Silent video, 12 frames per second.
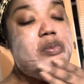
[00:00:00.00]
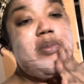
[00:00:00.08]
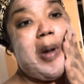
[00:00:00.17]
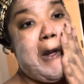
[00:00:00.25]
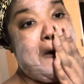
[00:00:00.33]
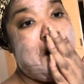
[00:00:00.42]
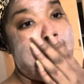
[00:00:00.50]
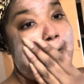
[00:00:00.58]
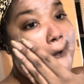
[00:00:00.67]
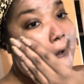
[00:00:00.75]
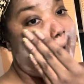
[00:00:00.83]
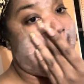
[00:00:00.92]
putting
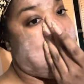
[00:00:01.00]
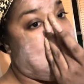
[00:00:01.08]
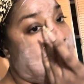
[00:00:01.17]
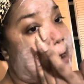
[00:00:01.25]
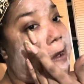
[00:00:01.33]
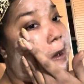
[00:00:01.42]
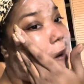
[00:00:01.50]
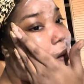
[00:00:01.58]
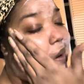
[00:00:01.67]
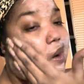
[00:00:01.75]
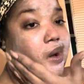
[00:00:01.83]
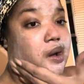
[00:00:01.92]
on my
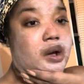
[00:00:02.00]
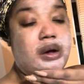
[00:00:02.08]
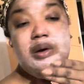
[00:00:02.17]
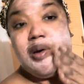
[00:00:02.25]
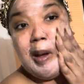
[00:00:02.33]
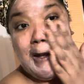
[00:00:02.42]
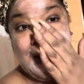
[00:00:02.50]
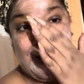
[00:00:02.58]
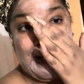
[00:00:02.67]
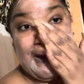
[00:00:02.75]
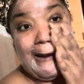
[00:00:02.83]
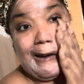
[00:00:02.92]
moisturizer
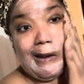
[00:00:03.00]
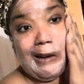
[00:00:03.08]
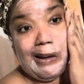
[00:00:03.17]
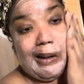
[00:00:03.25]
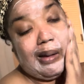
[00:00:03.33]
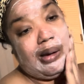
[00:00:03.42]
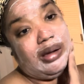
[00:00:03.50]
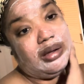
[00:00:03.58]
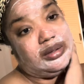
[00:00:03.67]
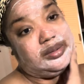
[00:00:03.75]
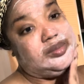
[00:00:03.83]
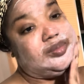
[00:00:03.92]
from Good Molecules.
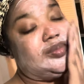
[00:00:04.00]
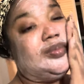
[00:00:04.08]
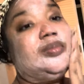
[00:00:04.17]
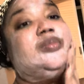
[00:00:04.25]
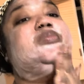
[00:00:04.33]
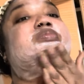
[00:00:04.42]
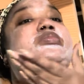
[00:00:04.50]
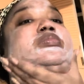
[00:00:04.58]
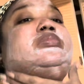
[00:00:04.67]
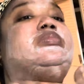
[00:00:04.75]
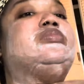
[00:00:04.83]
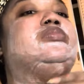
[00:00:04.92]
I don't know if y'all remember, but
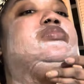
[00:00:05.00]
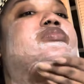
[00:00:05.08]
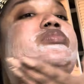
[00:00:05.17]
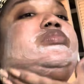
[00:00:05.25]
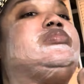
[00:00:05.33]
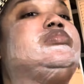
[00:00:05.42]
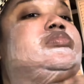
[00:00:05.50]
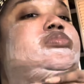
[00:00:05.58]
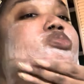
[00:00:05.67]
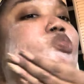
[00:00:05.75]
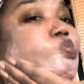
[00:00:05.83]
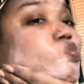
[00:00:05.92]
they sent me
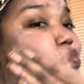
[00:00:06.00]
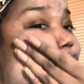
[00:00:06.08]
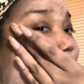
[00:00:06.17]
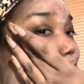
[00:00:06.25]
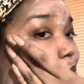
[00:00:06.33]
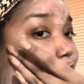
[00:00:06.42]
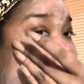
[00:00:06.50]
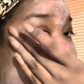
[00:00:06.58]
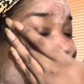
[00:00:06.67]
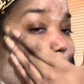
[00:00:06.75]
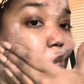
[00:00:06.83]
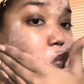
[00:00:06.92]
a PR box and
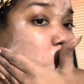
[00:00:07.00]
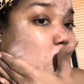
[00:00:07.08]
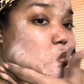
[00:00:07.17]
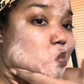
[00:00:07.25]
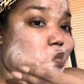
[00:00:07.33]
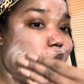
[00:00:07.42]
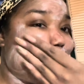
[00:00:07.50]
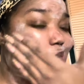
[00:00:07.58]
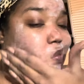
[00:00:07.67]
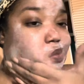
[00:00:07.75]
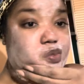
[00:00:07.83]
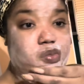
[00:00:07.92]
I'm super happy
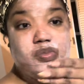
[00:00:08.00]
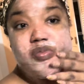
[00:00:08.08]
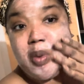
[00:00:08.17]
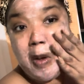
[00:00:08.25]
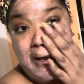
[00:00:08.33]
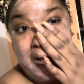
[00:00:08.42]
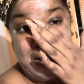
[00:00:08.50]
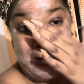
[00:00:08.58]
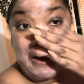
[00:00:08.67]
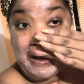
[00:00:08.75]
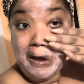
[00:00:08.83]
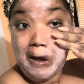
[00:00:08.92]
because I love their
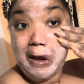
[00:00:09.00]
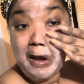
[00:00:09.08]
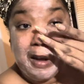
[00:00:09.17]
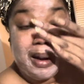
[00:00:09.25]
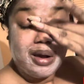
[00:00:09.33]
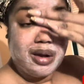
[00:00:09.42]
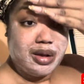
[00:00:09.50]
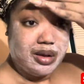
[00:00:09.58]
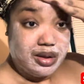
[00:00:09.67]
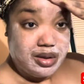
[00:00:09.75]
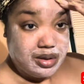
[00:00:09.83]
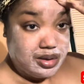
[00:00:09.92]
products. I had
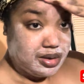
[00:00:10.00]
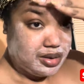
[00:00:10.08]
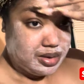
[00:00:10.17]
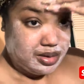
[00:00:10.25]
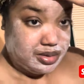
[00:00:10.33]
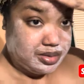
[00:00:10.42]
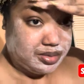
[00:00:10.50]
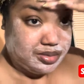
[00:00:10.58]
one